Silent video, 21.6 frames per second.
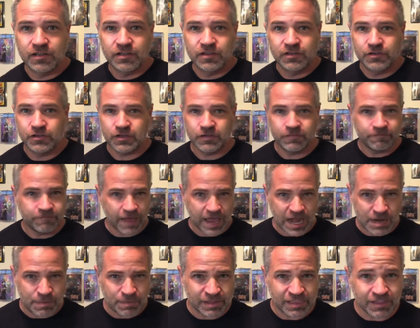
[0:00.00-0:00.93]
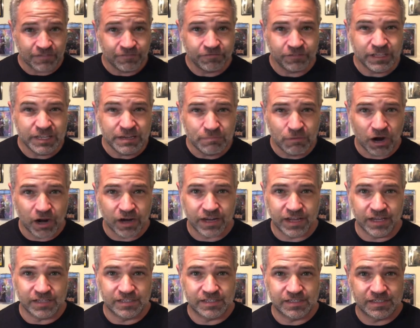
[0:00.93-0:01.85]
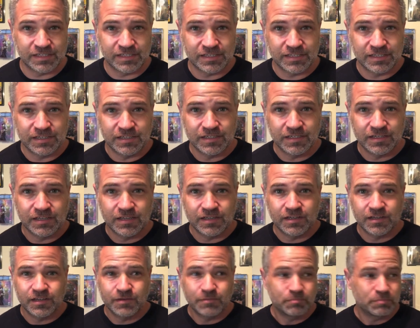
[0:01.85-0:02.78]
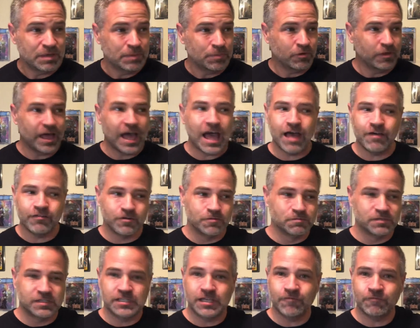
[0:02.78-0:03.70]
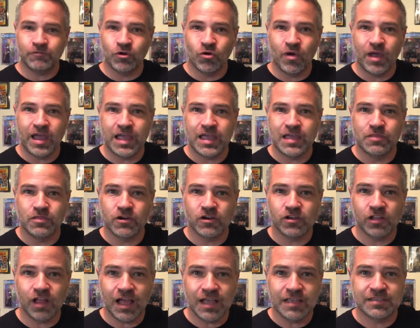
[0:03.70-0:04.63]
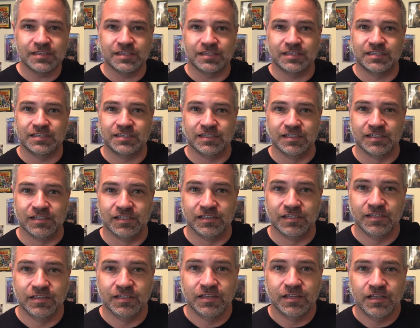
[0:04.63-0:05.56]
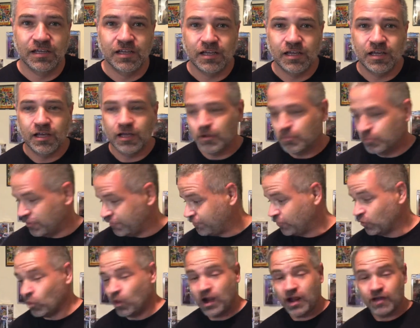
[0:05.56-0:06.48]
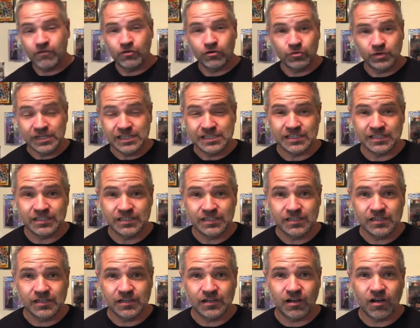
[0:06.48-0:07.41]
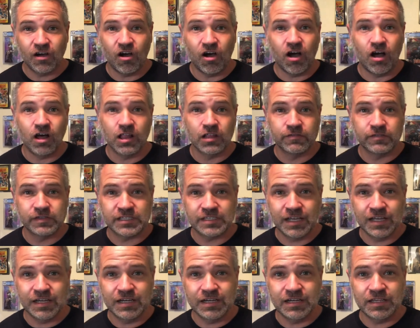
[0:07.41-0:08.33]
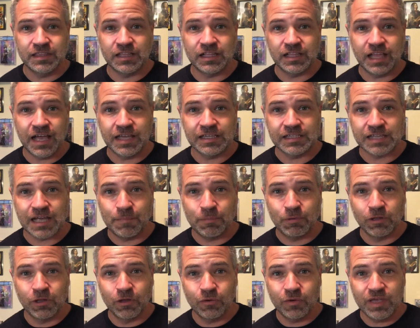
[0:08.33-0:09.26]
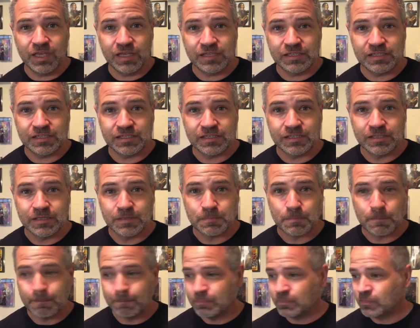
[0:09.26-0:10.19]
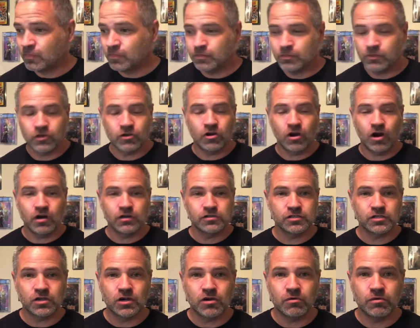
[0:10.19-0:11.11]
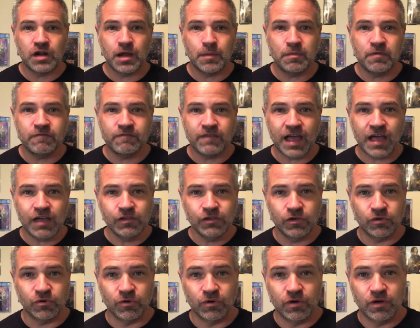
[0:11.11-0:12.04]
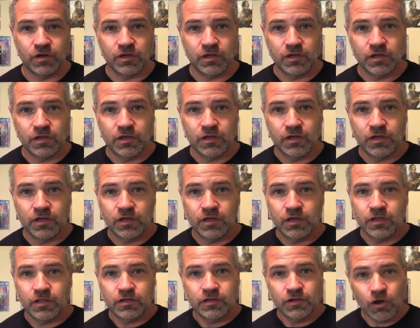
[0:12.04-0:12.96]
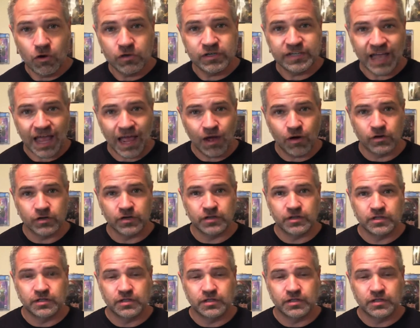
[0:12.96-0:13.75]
You could find them at the flea markets. People have them stuffed away in their closets still. But for whatever reason, all of a sudden in the last couple of weeks, the cards are going up in value. No doubt.